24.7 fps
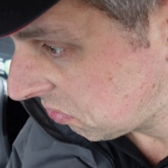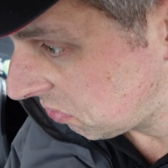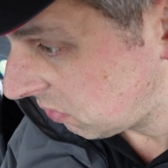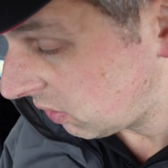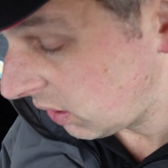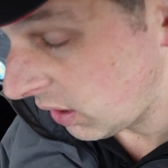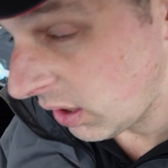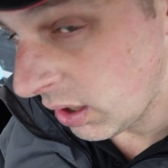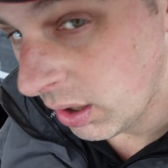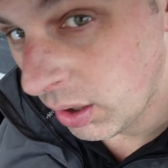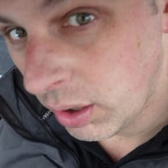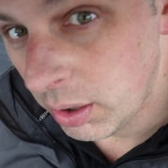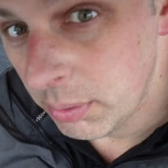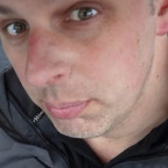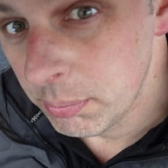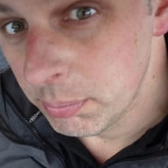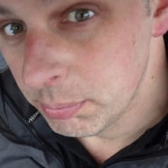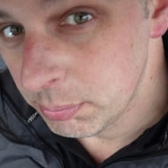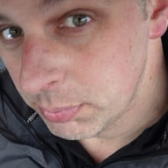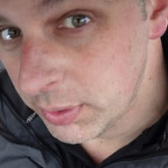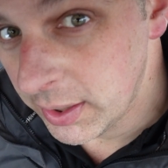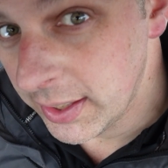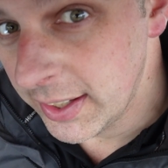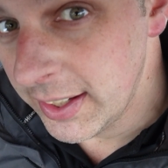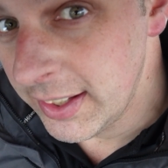yeah,
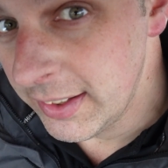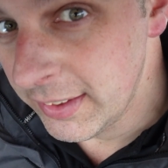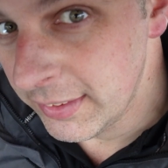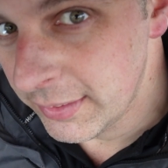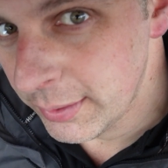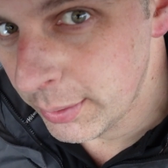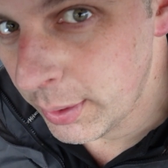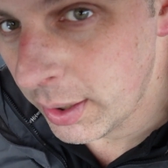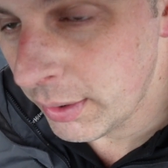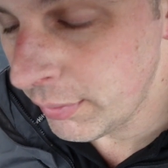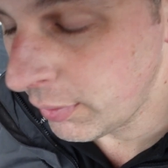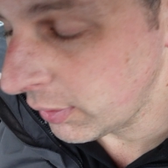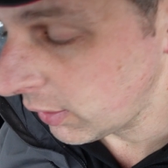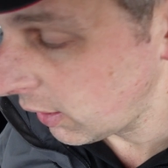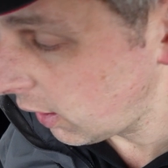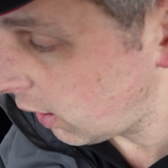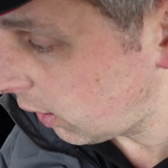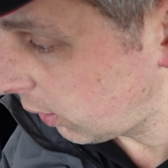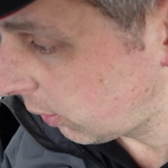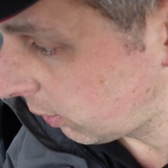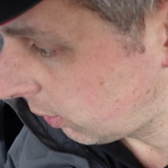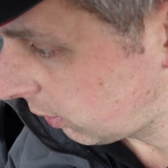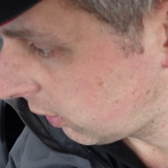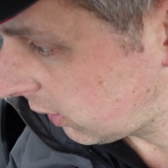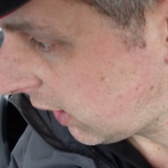I'm keen to have a
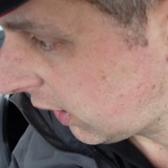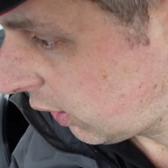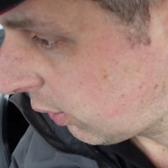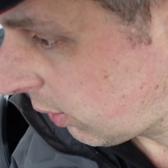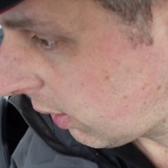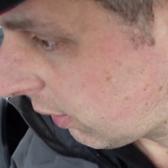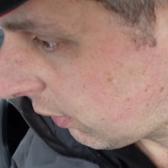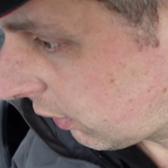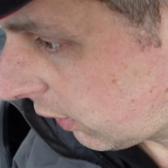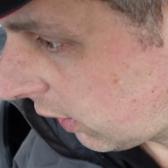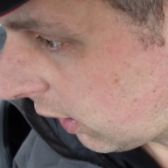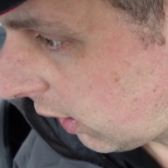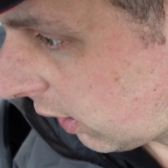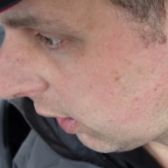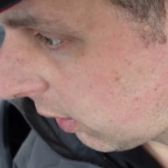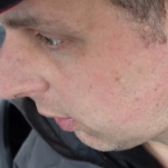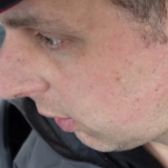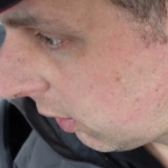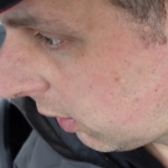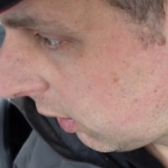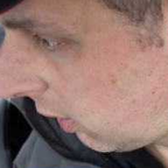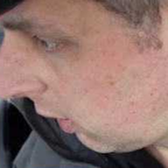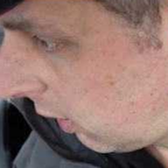go, Like